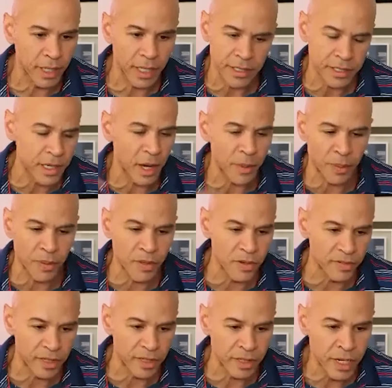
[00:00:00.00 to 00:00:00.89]
That's not
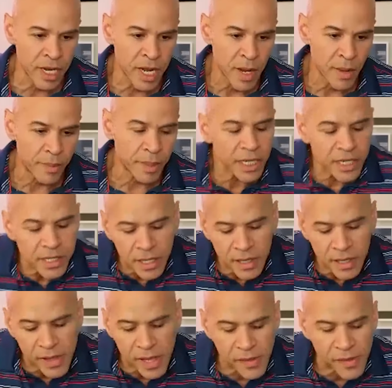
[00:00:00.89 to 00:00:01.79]
proven.
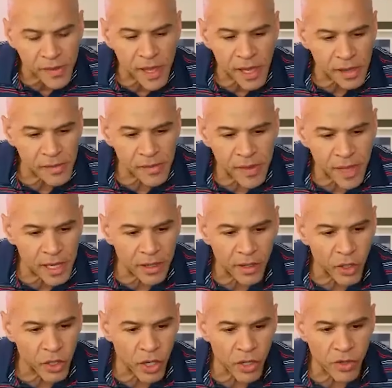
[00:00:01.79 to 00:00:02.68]
Because
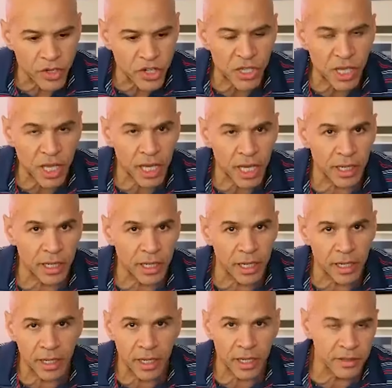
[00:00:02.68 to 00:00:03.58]
they don't understand.
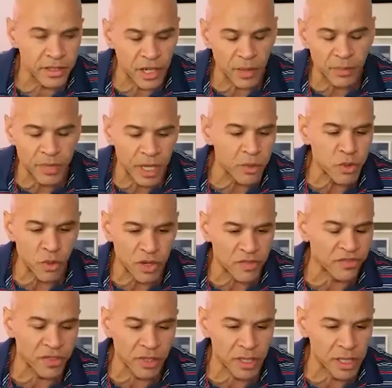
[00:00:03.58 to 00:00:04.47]
And sometimes
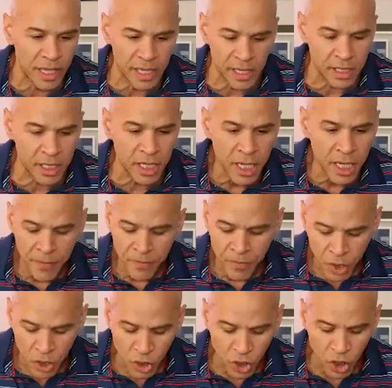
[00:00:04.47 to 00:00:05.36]
we feel like,
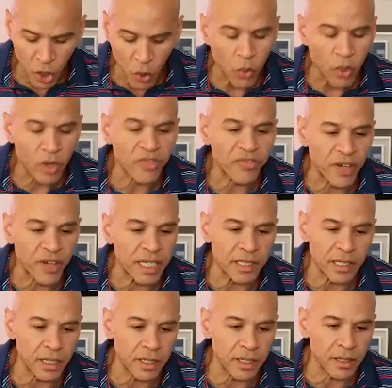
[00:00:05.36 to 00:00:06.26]
we're
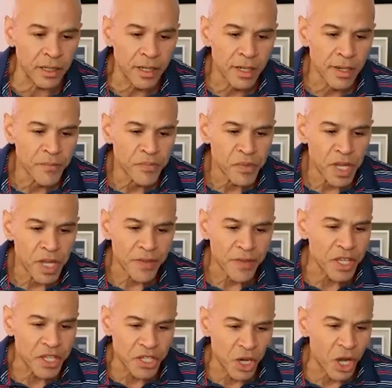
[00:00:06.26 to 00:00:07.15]
fighting
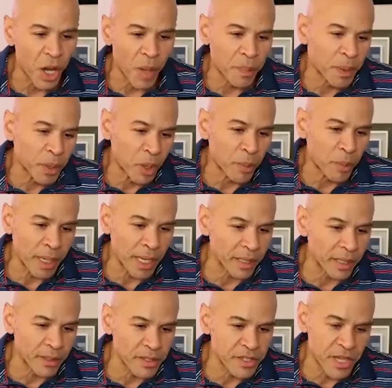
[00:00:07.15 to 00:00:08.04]
these uphill
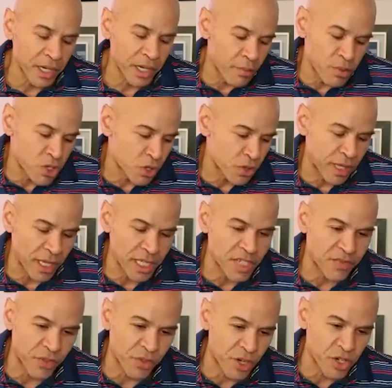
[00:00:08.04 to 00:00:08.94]
battles, and I'm sure
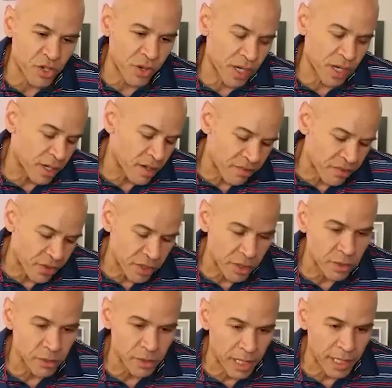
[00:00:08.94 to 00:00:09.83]
that's frustrating
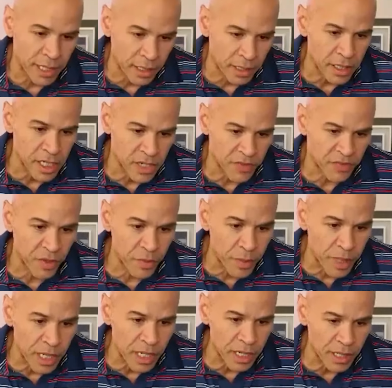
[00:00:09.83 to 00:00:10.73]
for you, like it is
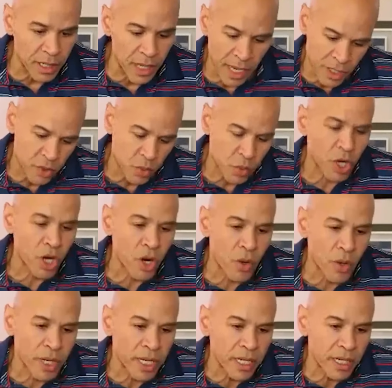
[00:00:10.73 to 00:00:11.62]
for me, as we're
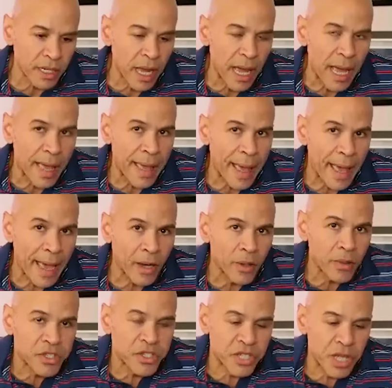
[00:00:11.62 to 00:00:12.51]
going
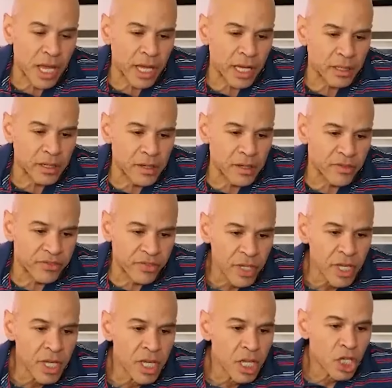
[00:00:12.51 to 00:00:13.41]
outside
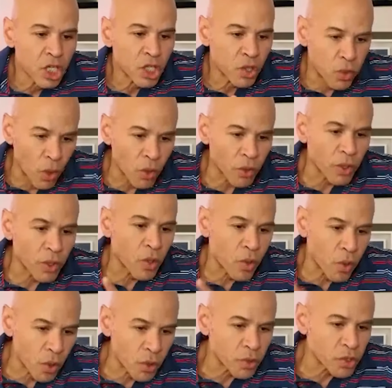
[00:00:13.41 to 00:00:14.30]
of quote
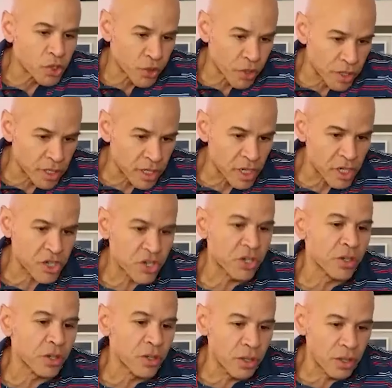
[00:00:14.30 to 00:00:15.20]
unquote
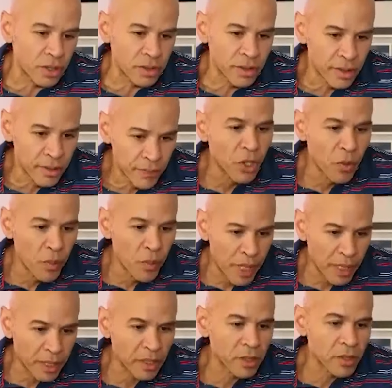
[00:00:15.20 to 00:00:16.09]
traditional, you know,
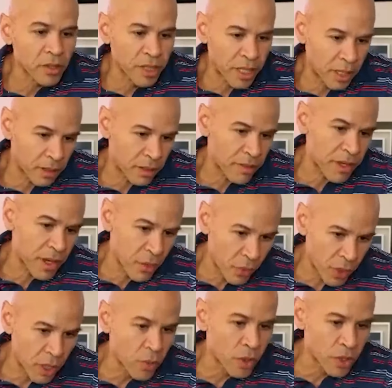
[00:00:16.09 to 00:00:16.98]
medical care
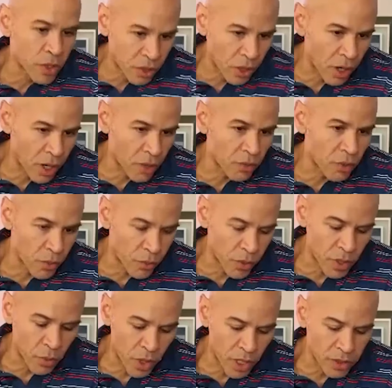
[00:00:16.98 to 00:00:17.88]
that we were taught
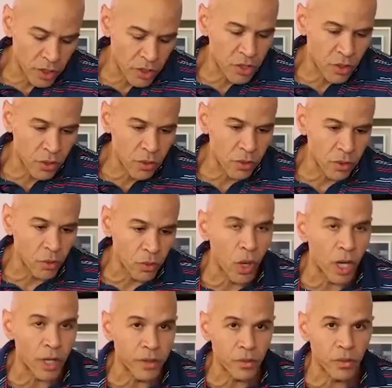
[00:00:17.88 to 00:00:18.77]
when we went to
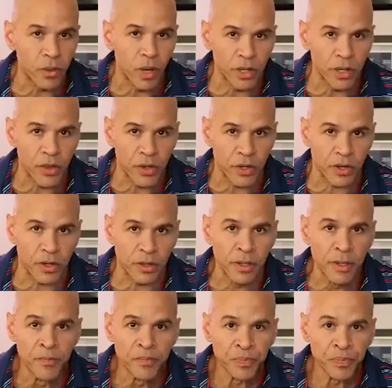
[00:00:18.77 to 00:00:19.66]
school. One
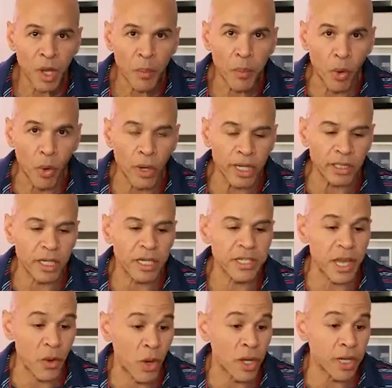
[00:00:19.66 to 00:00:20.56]
other point,
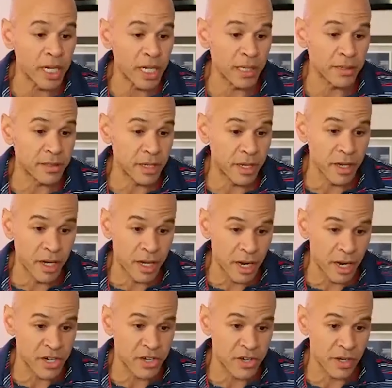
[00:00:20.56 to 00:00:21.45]
because I want to get to
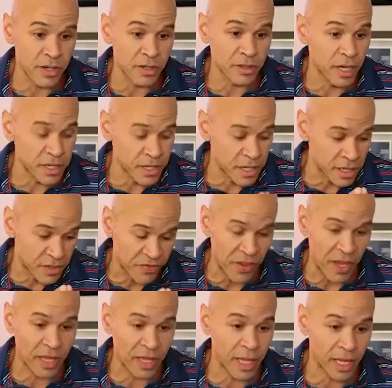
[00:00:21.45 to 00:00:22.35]
concussion, because
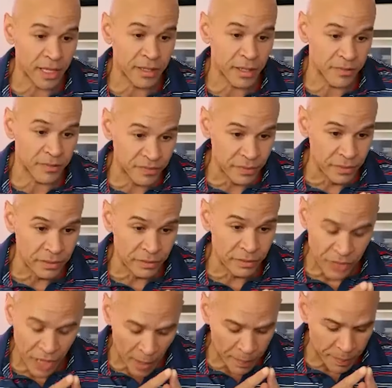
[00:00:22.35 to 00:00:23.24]
it's that's a
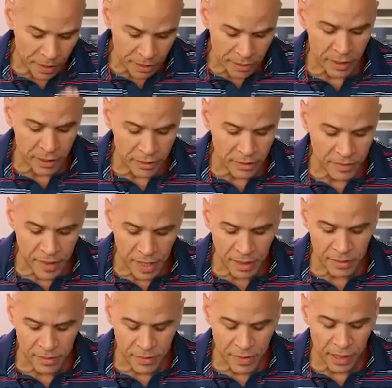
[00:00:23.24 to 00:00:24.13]
topic
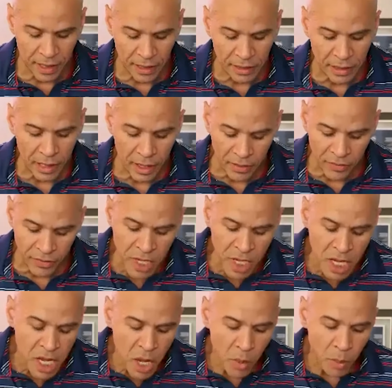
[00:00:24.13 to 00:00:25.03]
that I
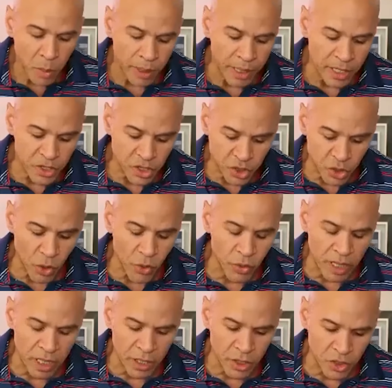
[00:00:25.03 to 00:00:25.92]
love, but it's
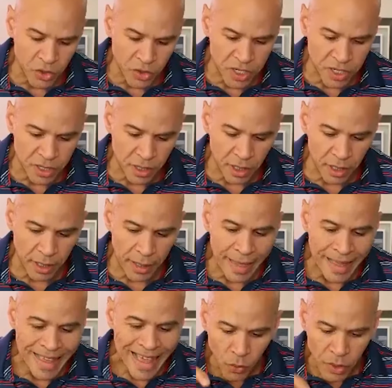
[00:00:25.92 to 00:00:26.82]
so
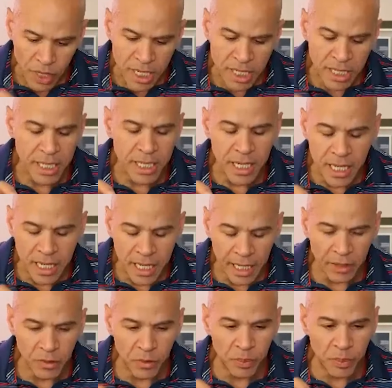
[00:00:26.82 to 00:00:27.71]
interesting. We can
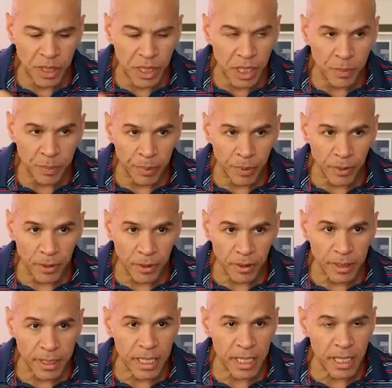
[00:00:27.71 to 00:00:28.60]
get
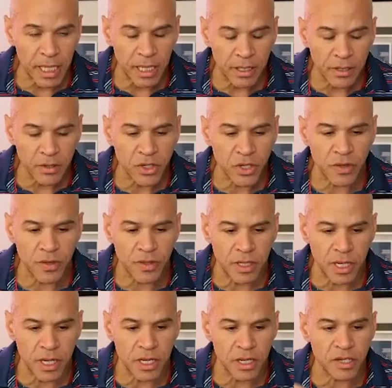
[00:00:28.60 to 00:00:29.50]
people into
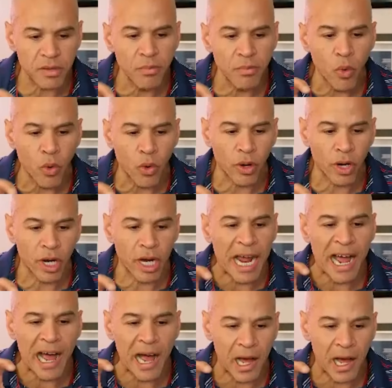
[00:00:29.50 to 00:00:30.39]
these
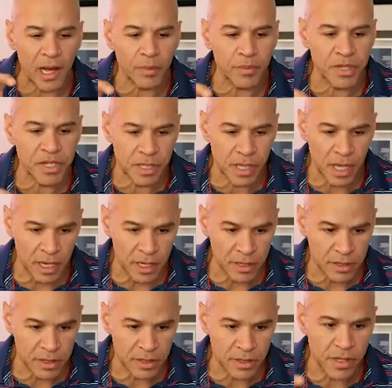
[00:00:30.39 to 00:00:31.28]
more calm
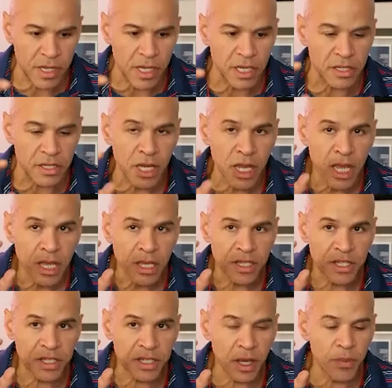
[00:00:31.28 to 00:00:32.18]
states, these
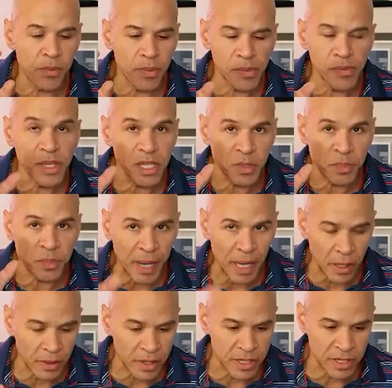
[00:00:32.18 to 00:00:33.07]

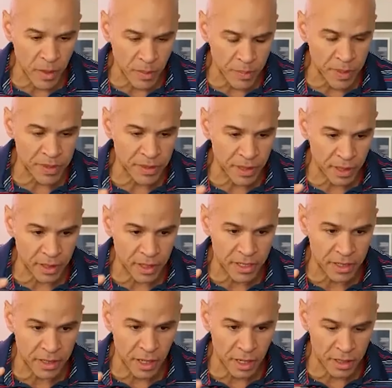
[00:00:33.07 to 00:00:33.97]

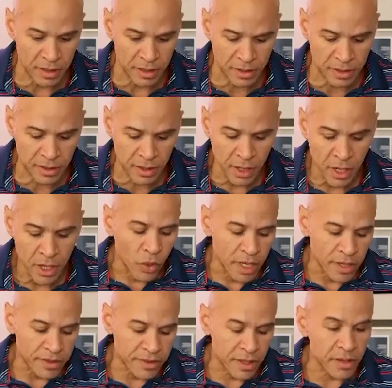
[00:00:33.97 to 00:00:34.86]
parasympathetic states
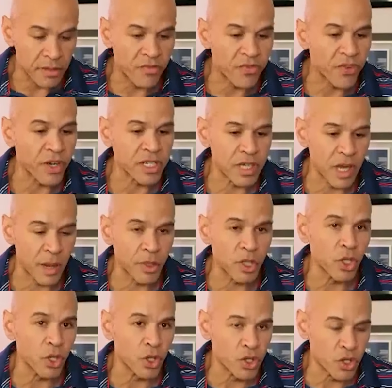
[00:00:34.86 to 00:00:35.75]
with, for
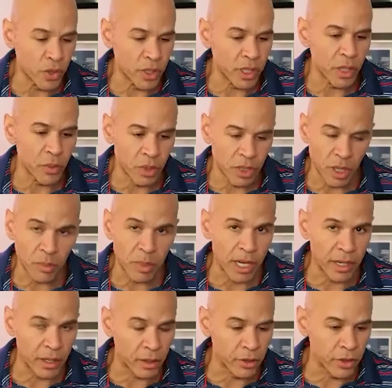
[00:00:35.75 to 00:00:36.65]
example, you're doing it with the
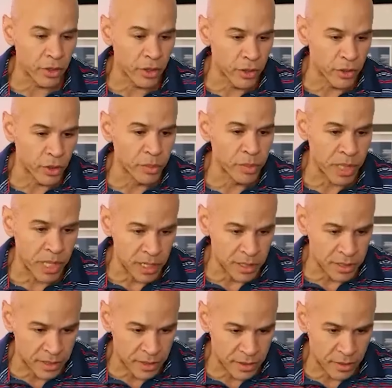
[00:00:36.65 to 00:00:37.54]
bioneural
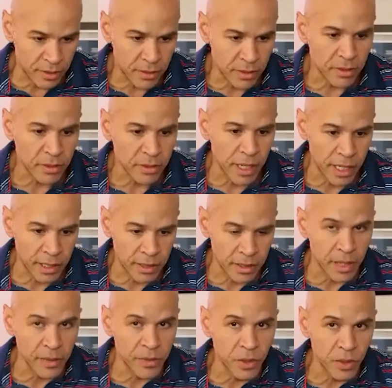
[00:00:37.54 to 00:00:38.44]
beats,
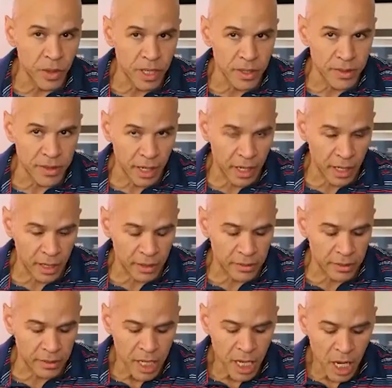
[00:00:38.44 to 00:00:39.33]
right? And doing
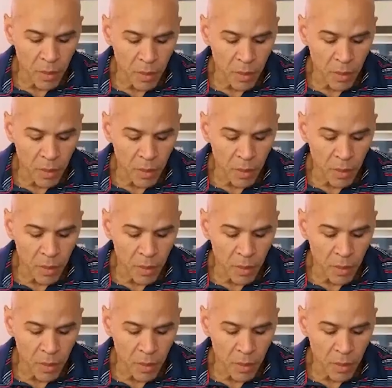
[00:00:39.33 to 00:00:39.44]
that.